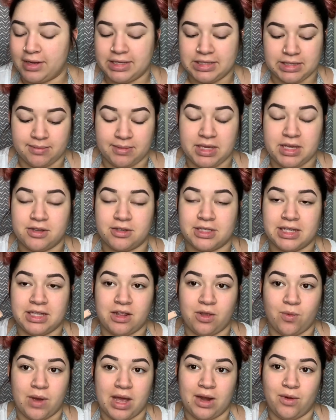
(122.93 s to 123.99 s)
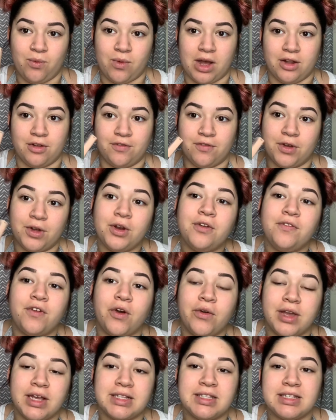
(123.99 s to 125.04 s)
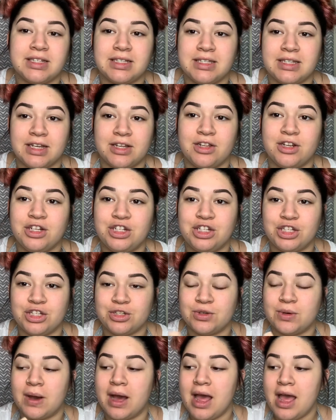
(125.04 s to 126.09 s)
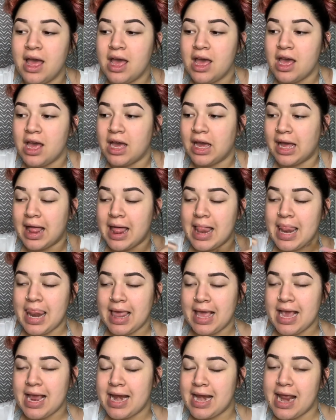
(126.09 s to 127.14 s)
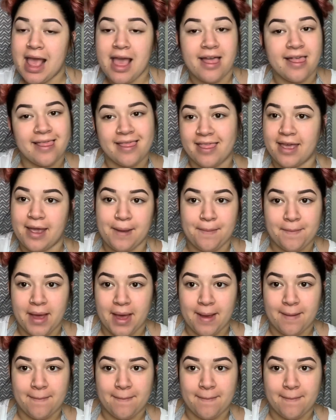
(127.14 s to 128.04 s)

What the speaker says: to be using the Wet n Wild Photo Focus Concealer to clean them up.